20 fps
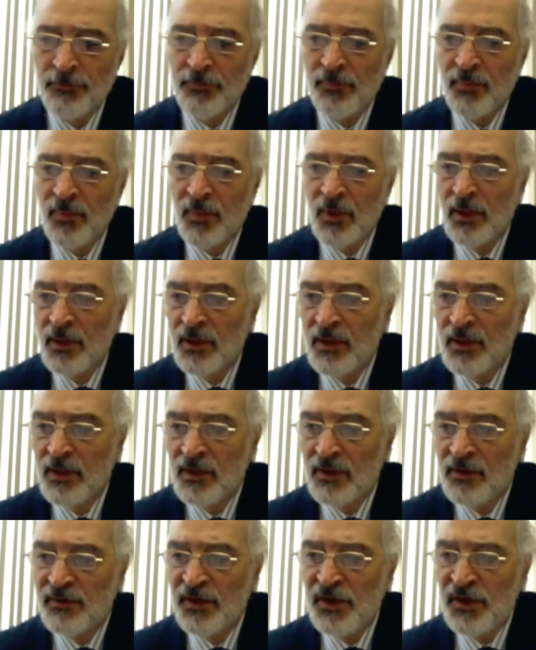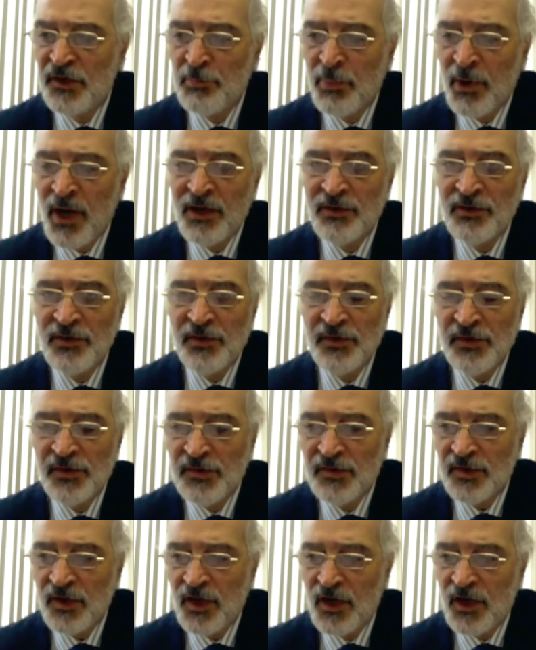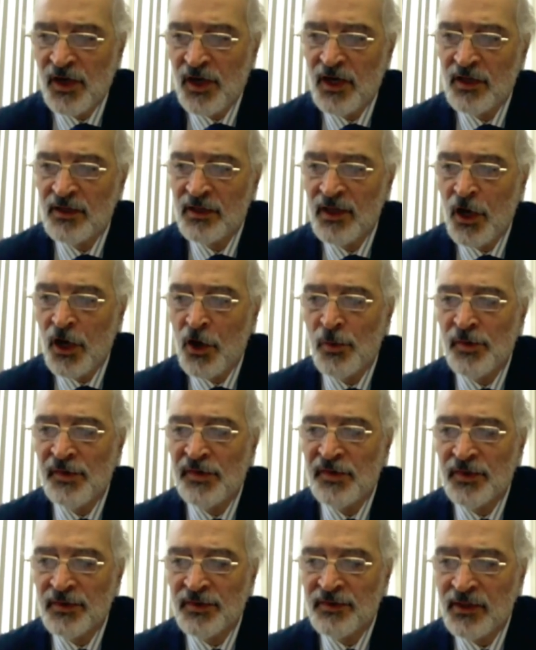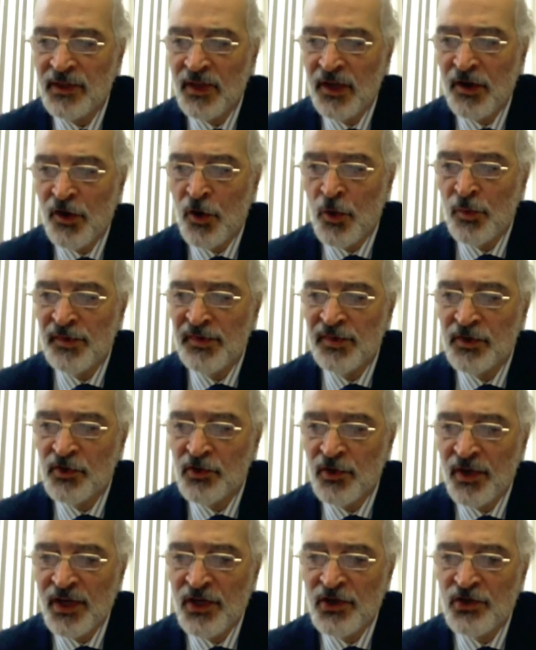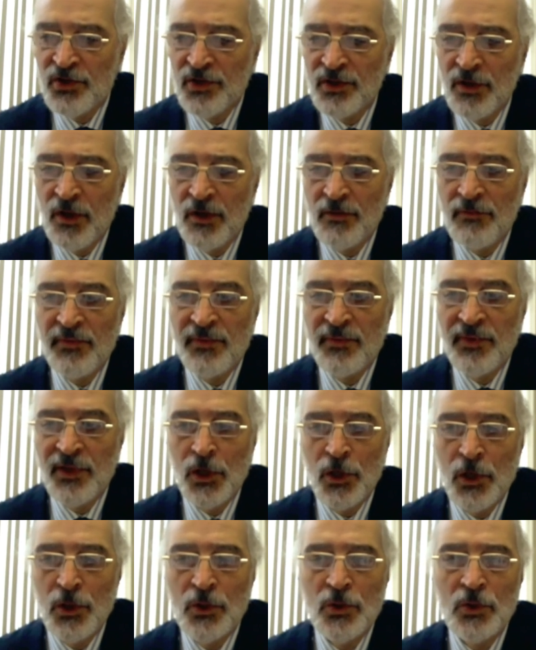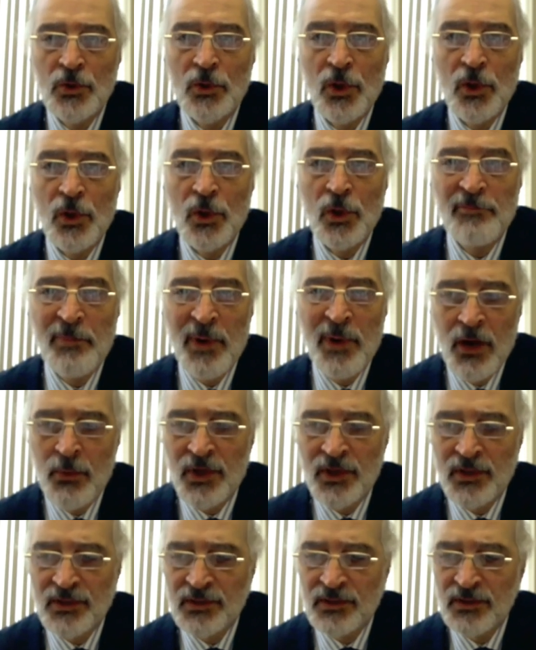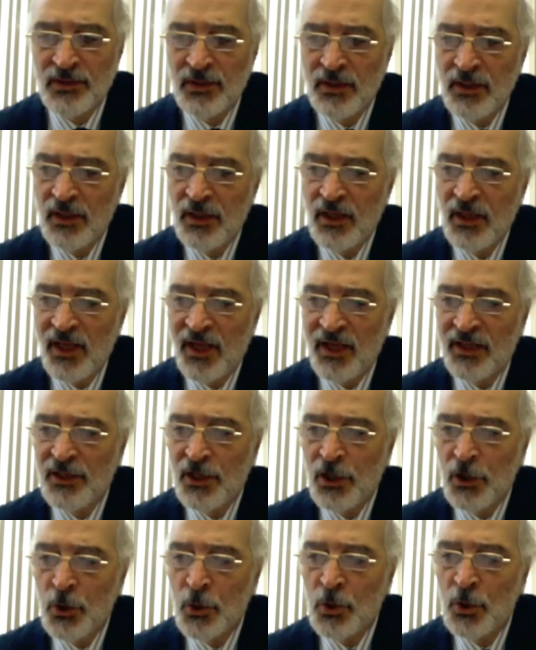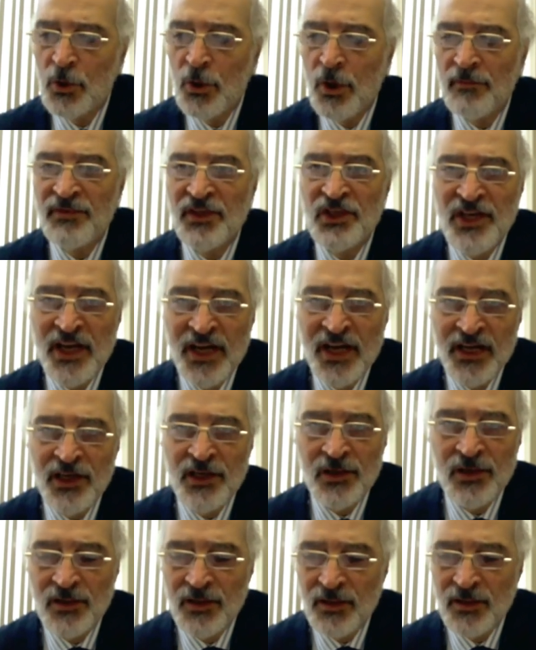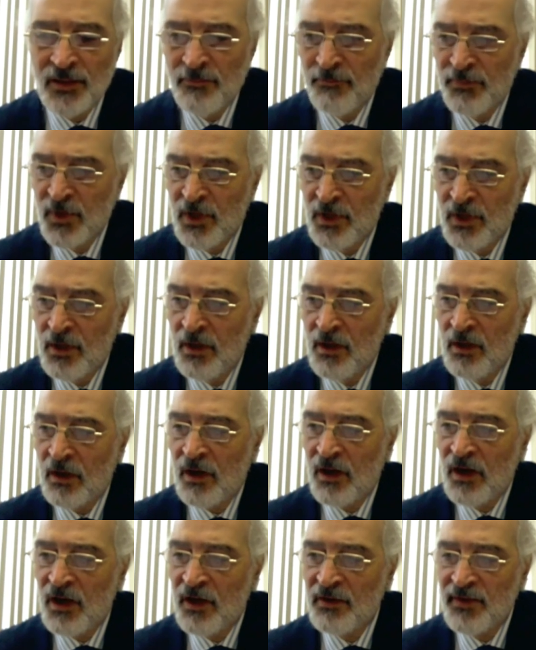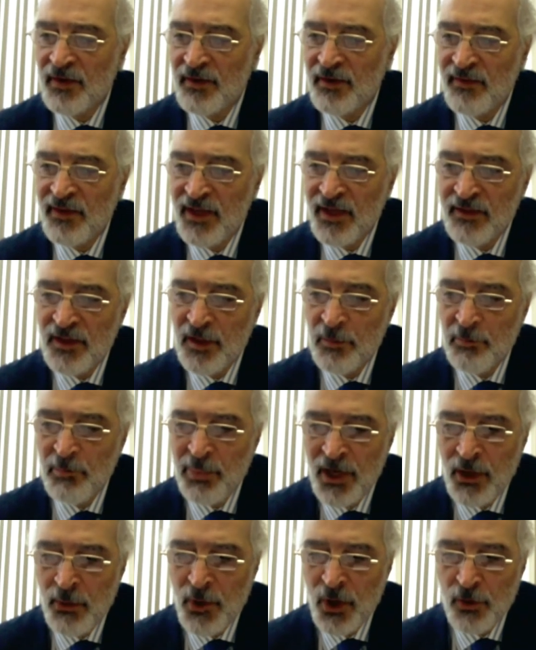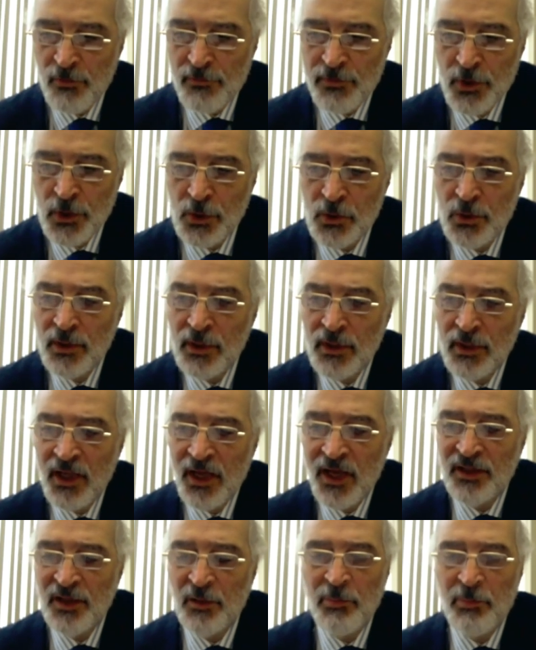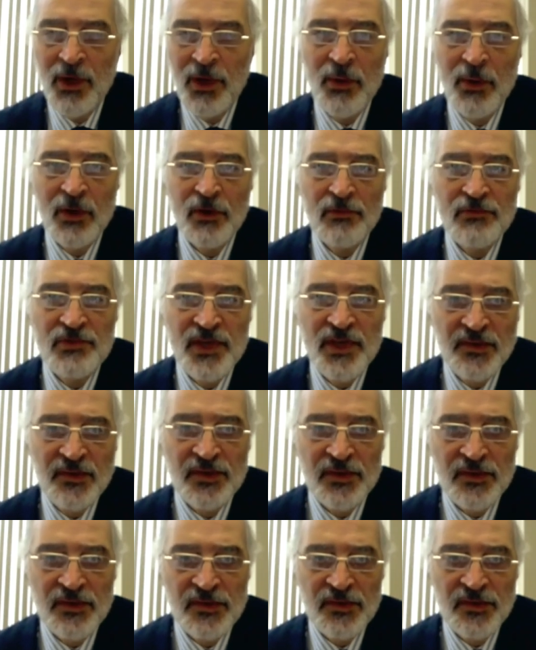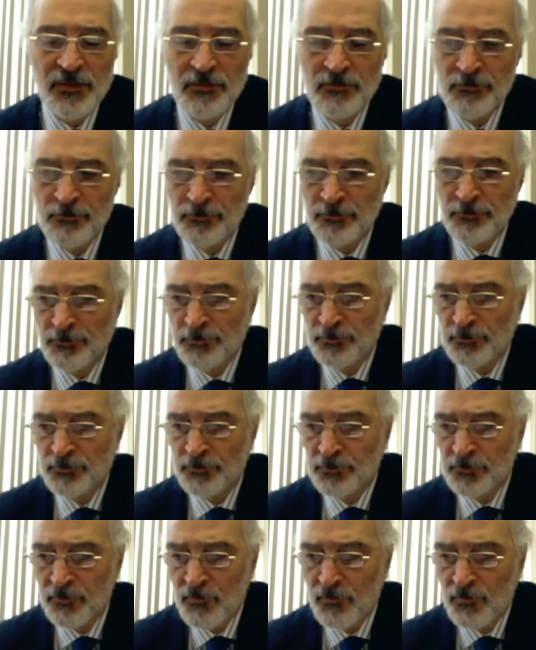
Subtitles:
investment in terrorism, and economic and financial coercion. These practices are a consecration of the law of power and the law of the jungle,